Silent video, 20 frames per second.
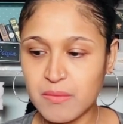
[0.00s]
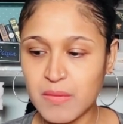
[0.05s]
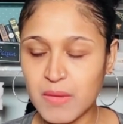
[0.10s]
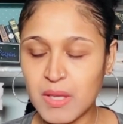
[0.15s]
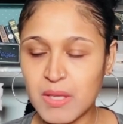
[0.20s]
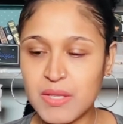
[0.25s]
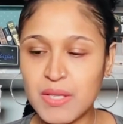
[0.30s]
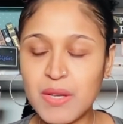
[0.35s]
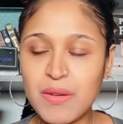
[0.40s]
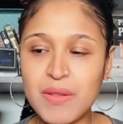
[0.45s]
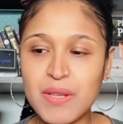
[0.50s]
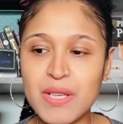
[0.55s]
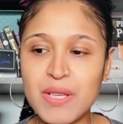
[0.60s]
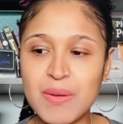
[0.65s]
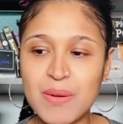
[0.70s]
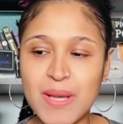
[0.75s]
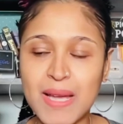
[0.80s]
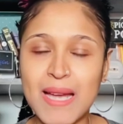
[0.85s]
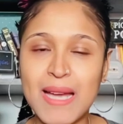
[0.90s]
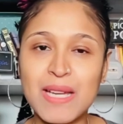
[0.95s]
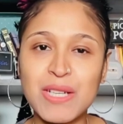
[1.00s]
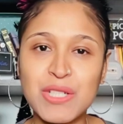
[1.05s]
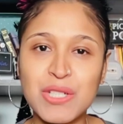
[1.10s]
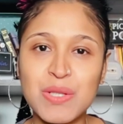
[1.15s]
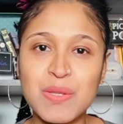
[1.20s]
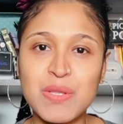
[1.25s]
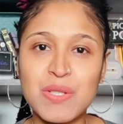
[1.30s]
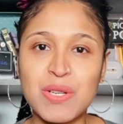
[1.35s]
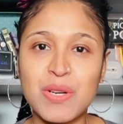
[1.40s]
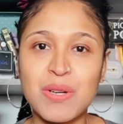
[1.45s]
So that you can
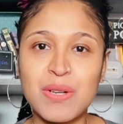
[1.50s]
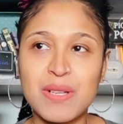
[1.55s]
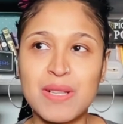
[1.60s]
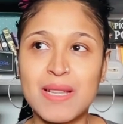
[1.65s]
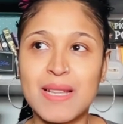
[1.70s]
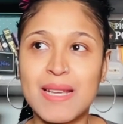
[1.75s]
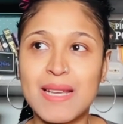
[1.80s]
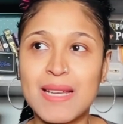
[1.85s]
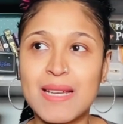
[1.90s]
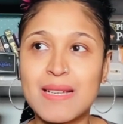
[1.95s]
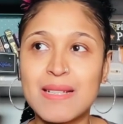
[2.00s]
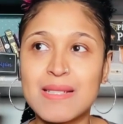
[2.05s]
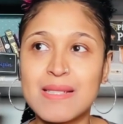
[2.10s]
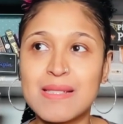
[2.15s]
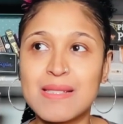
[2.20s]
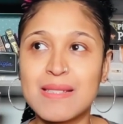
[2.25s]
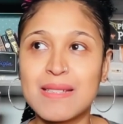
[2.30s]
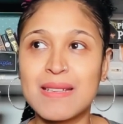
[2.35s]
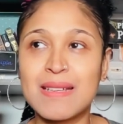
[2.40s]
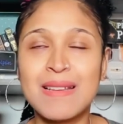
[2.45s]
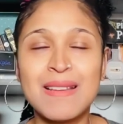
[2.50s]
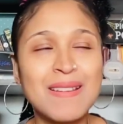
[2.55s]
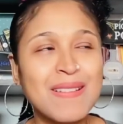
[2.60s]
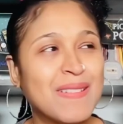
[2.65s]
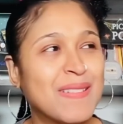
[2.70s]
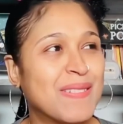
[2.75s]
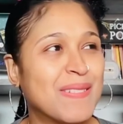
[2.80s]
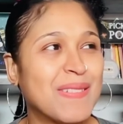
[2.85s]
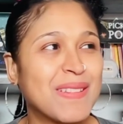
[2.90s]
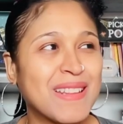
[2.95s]
do certain things?
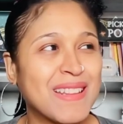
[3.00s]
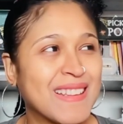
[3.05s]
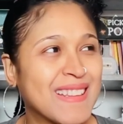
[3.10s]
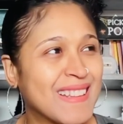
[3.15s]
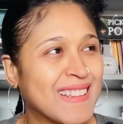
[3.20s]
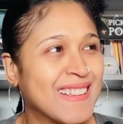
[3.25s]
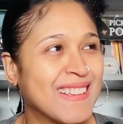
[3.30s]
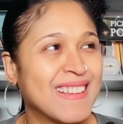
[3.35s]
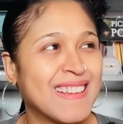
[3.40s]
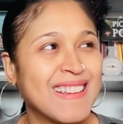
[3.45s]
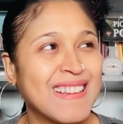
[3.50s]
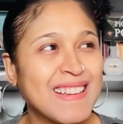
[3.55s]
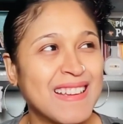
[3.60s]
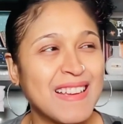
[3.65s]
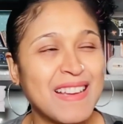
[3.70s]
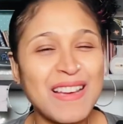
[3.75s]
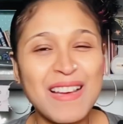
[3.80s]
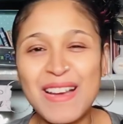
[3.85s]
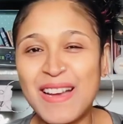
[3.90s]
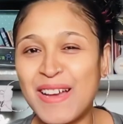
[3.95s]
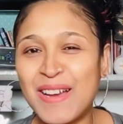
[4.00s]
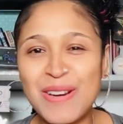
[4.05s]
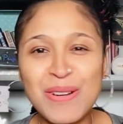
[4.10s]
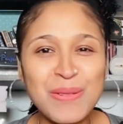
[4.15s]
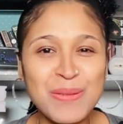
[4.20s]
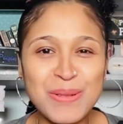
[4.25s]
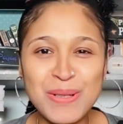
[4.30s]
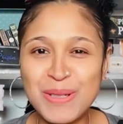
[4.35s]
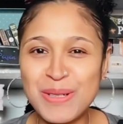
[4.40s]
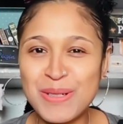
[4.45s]
I
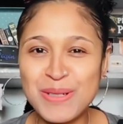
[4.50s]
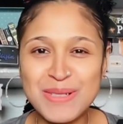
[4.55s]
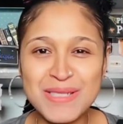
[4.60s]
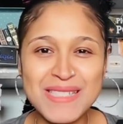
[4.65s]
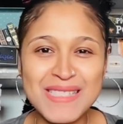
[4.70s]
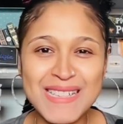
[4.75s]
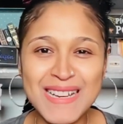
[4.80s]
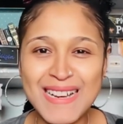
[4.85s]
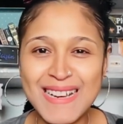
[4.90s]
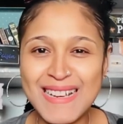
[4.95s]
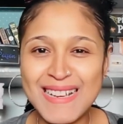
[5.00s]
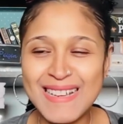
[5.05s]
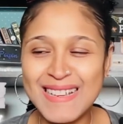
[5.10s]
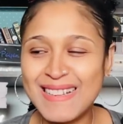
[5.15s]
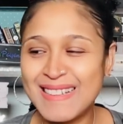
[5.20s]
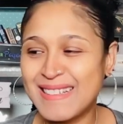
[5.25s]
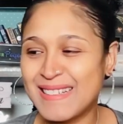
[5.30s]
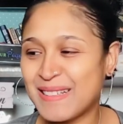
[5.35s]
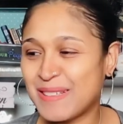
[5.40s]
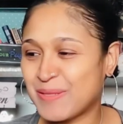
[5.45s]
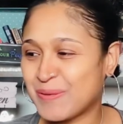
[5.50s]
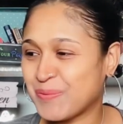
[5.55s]
don't understand.